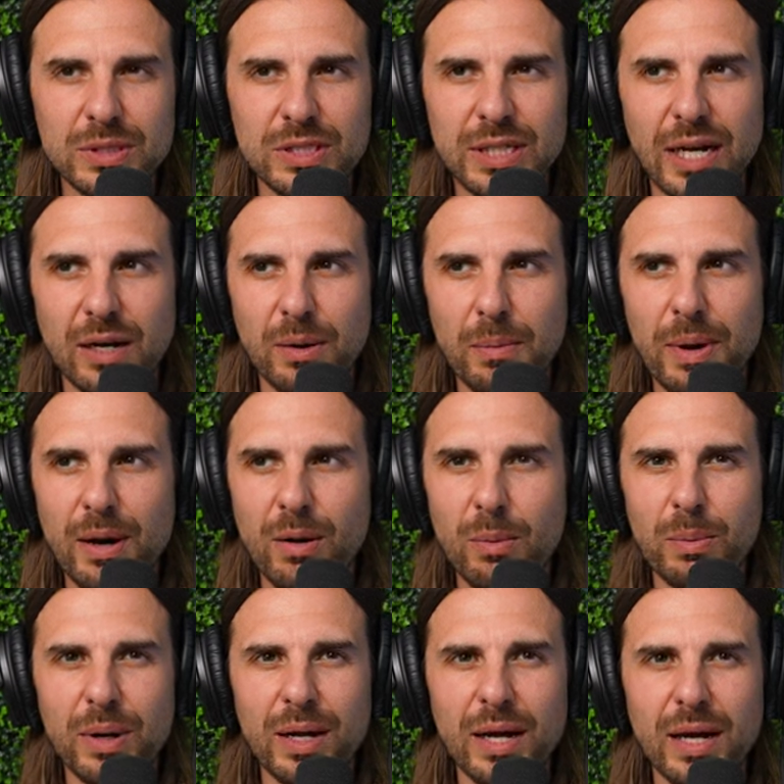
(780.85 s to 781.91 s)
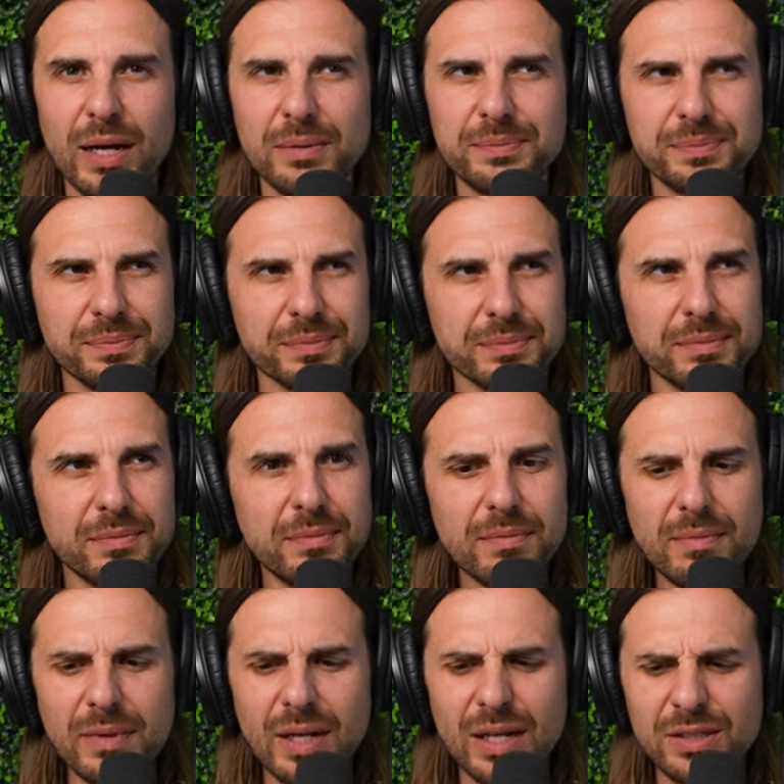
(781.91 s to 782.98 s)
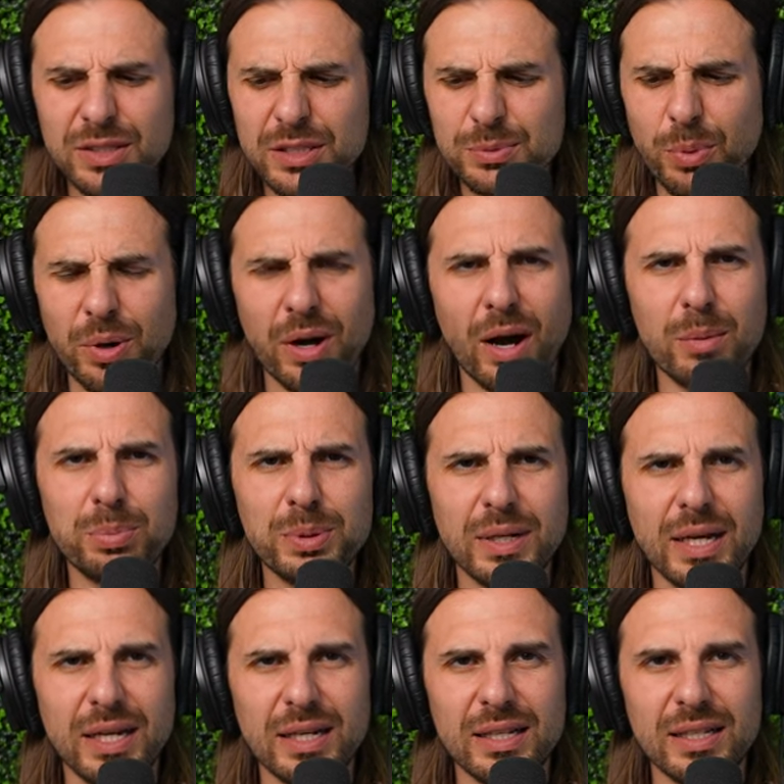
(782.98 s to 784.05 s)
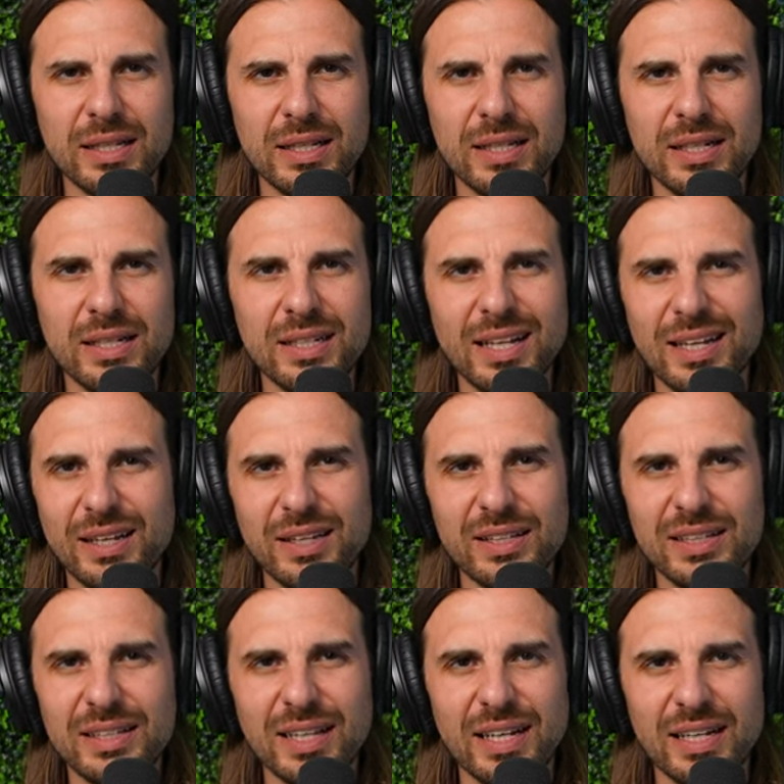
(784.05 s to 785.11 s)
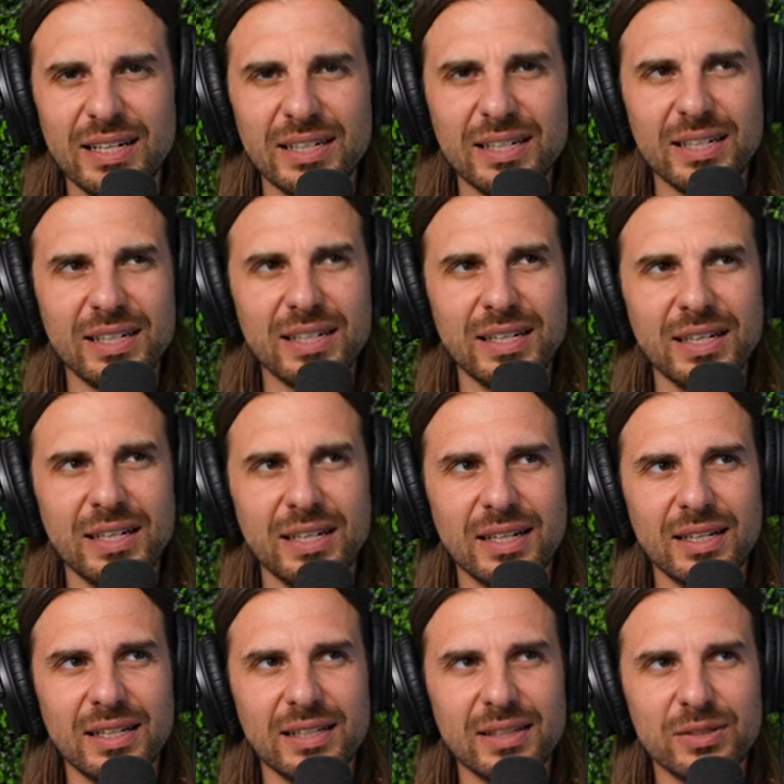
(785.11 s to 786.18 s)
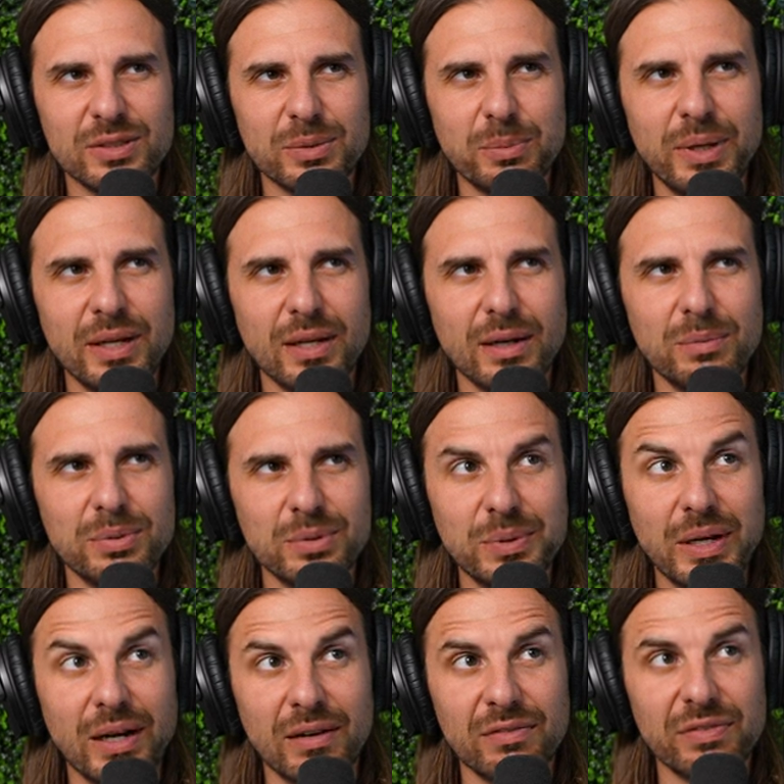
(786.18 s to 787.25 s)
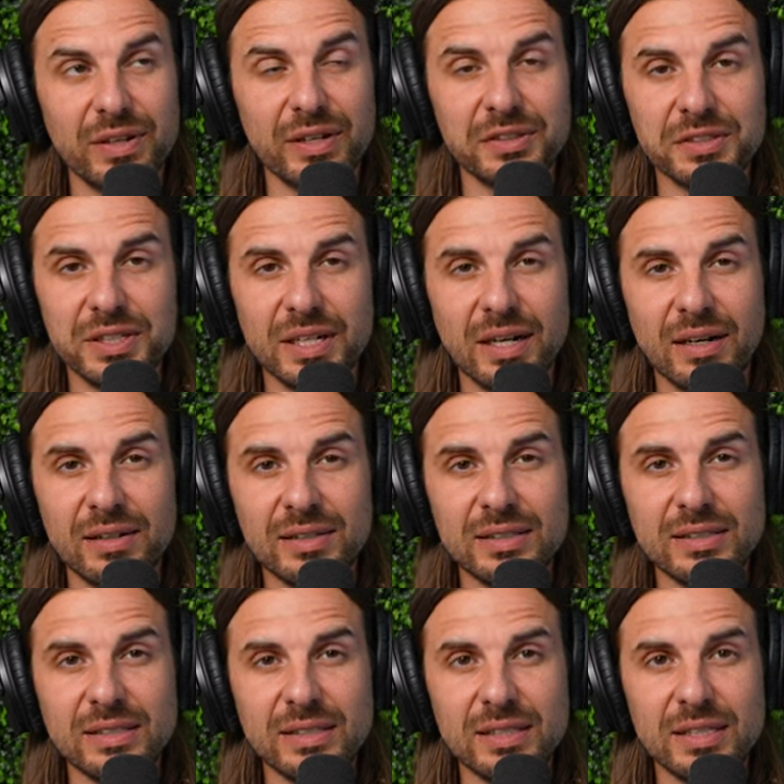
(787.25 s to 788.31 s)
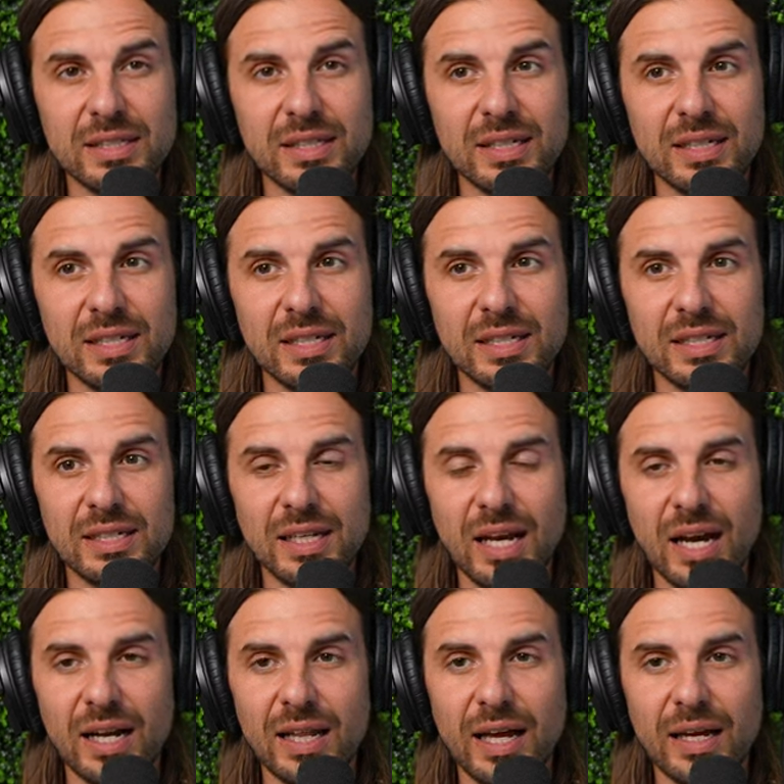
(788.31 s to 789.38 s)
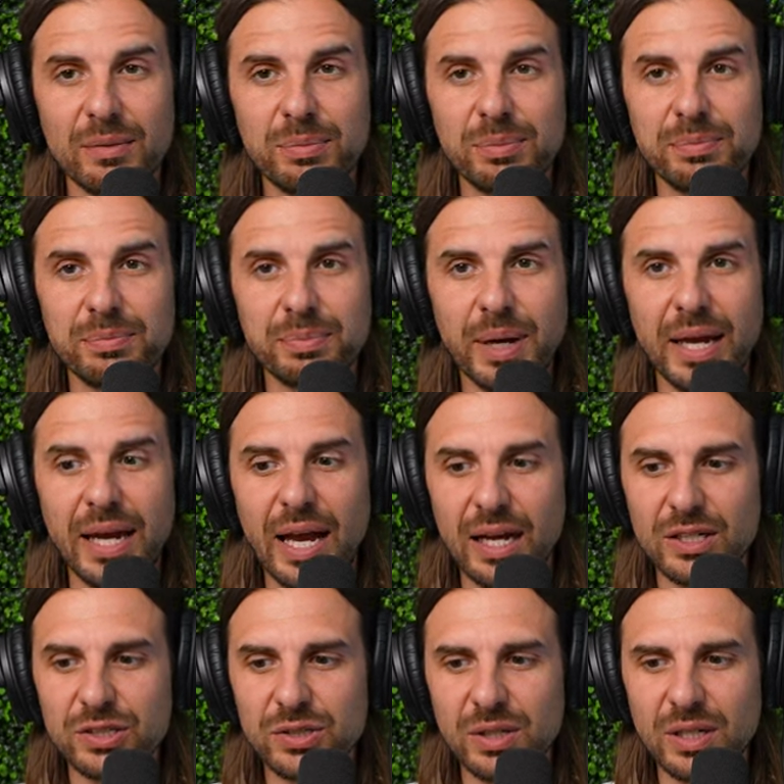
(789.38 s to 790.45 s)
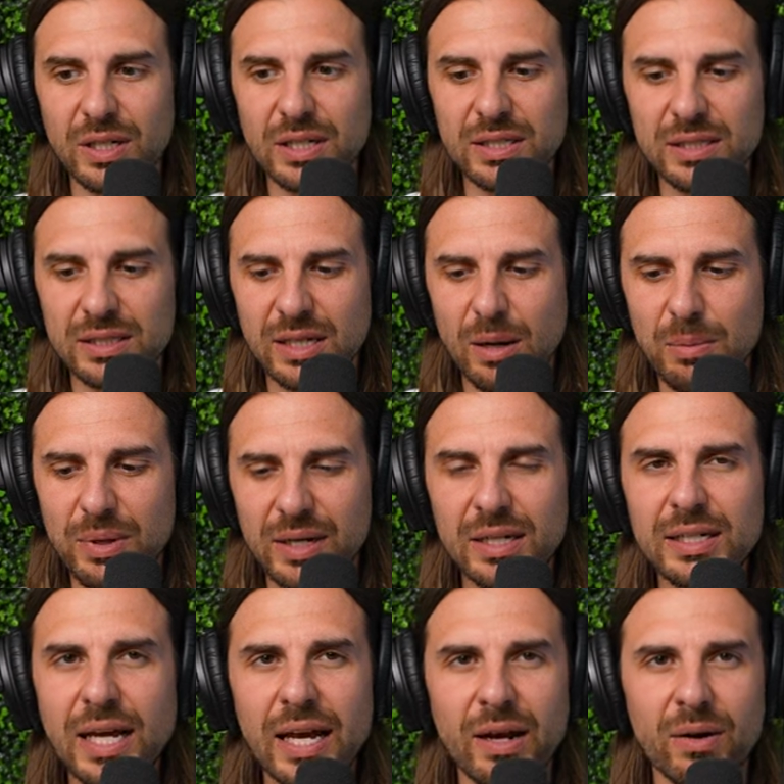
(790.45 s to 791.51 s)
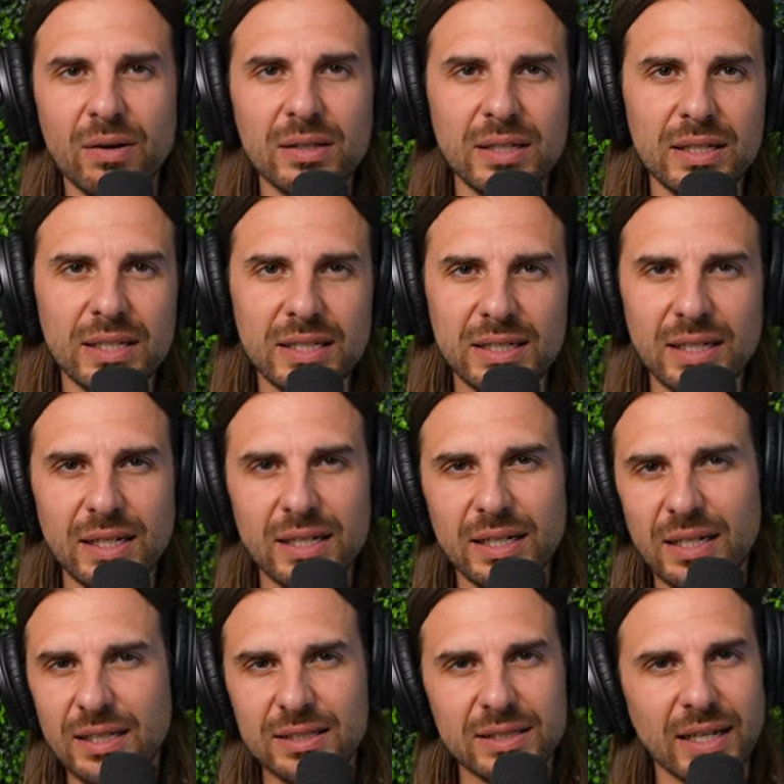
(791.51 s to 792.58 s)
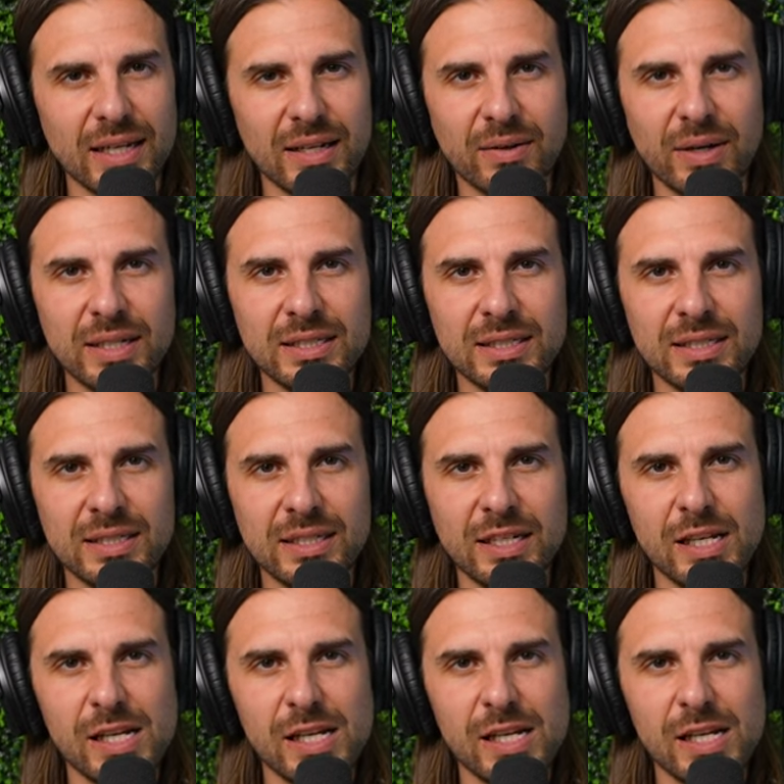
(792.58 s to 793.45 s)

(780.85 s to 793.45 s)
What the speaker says: in Sacramento, but that's just more complicated than, like there's some hiccups. We gotta figure shit out. You gotta, like, pay extra and come in a day early, and it's, like, crazy.